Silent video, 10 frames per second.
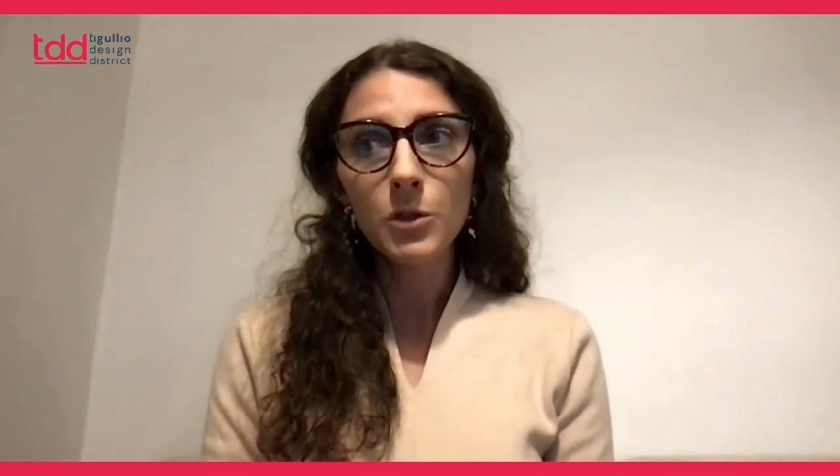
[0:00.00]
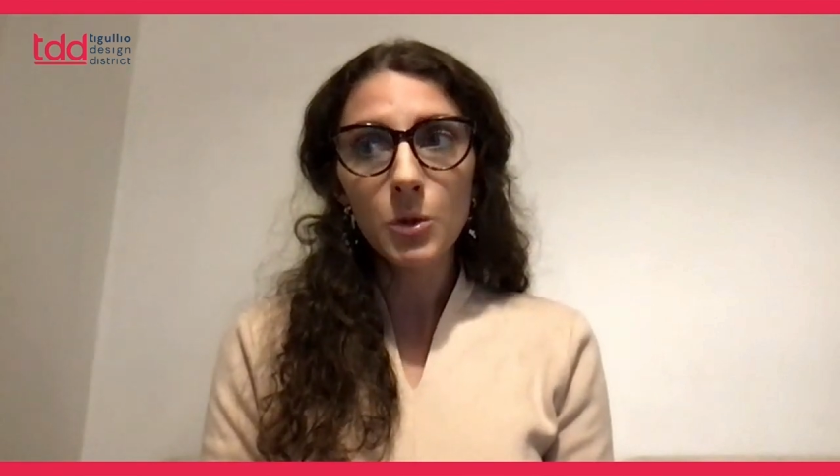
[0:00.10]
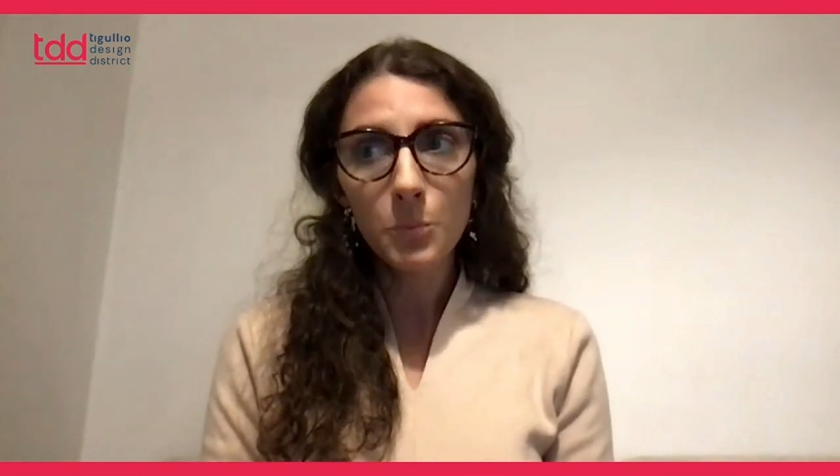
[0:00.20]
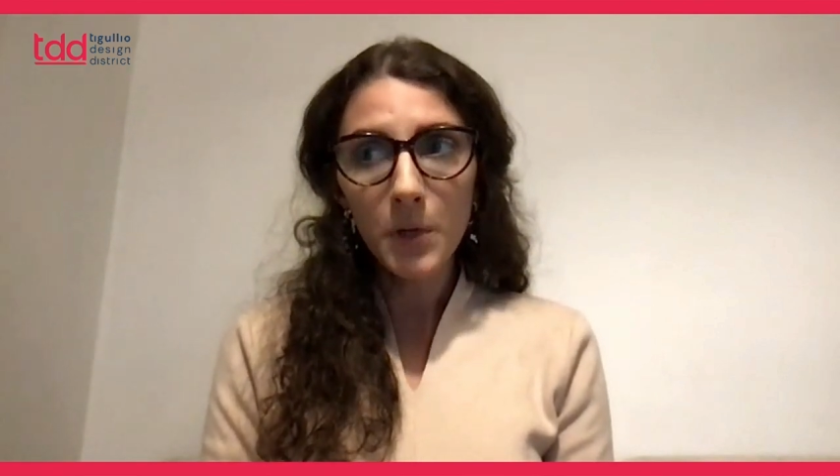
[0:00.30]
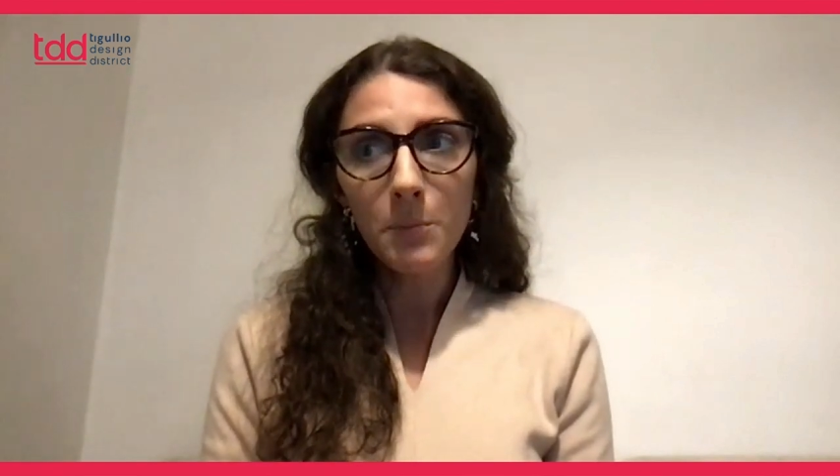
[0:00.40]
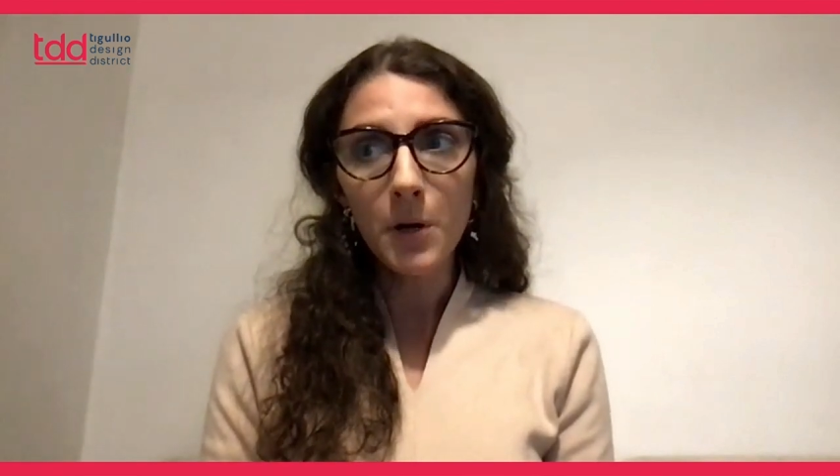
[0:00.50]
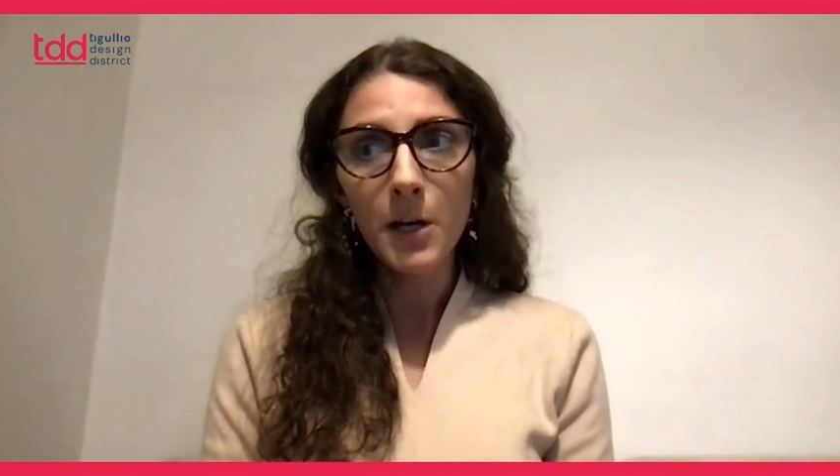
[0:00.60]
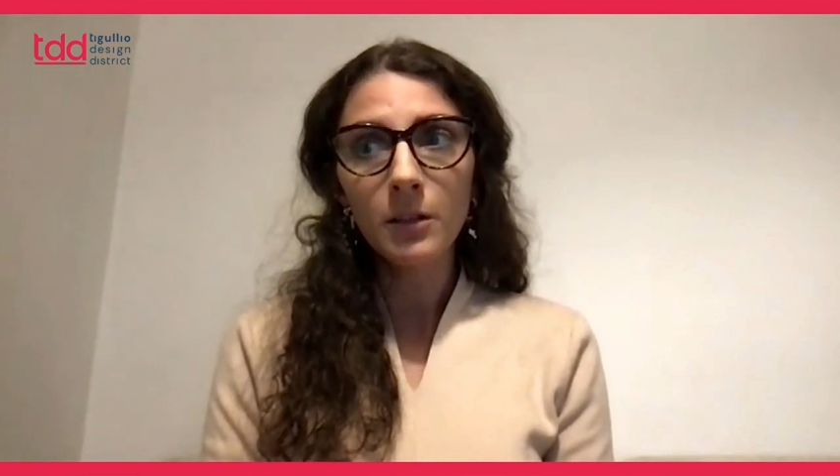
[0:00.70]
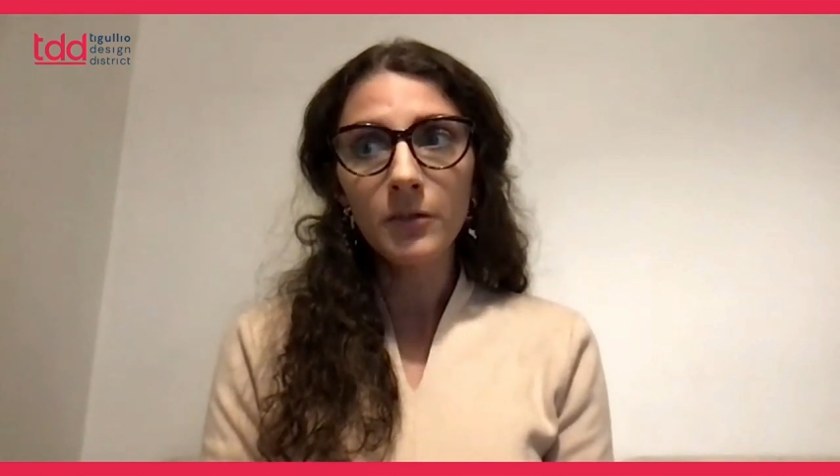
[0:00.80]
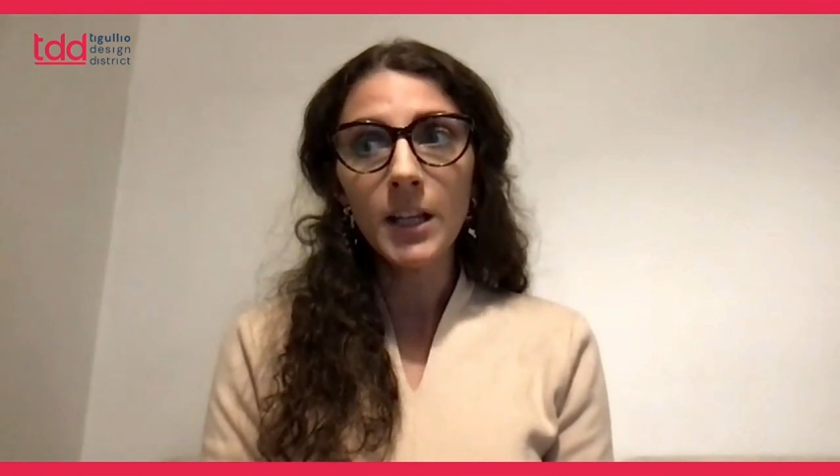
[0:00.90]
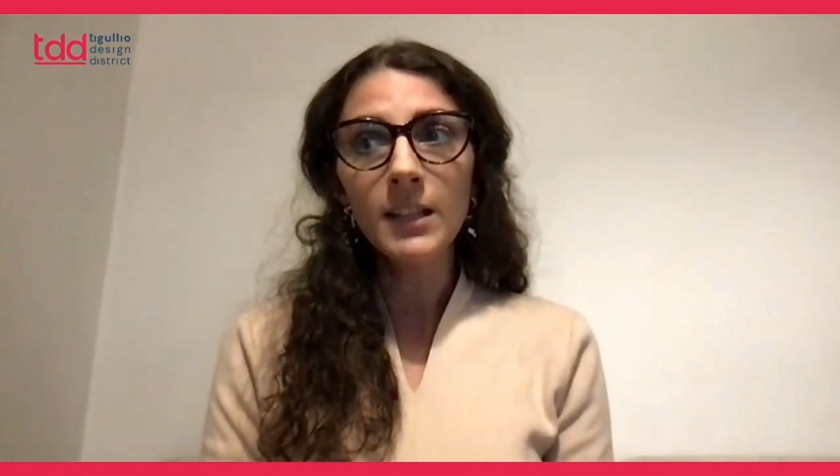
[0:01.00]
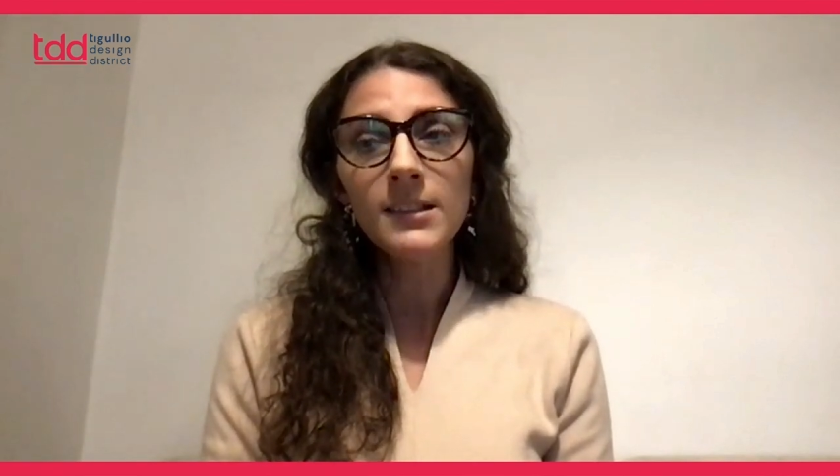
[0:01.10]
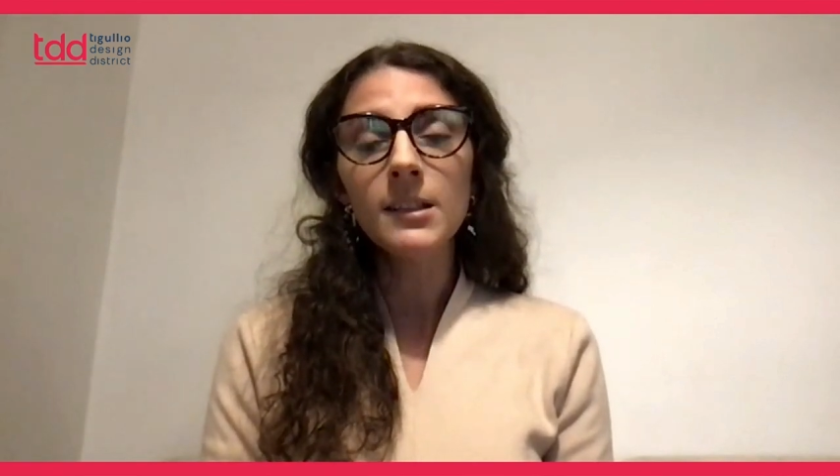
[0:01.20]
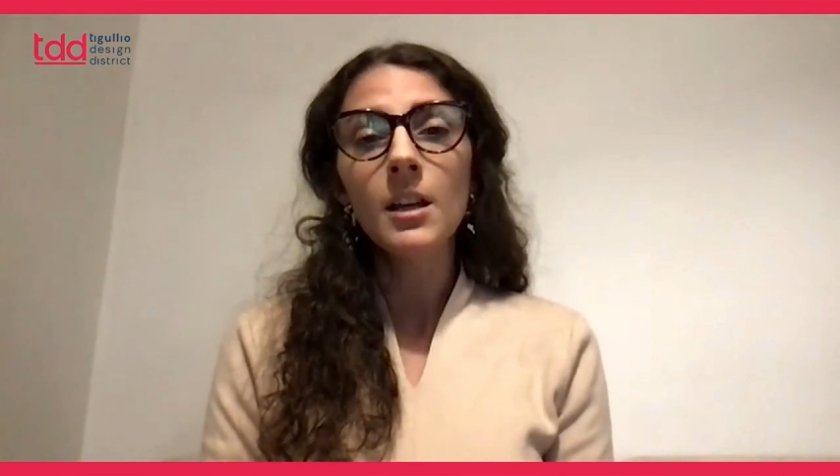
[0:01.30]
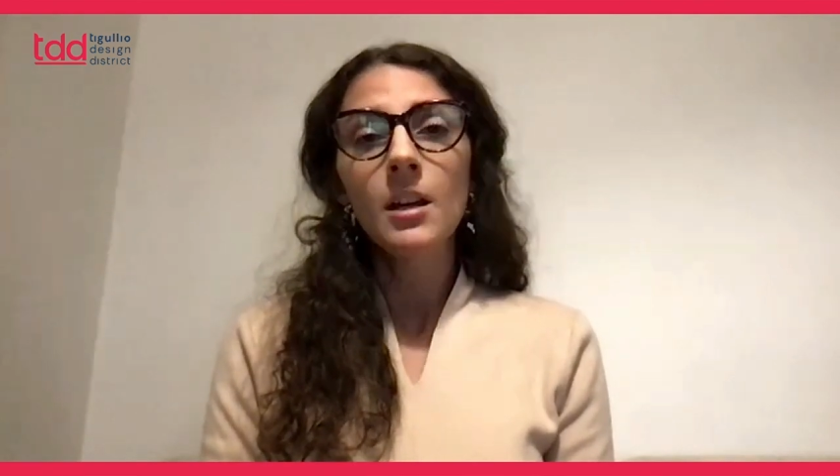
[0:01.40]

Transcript: to be part of this,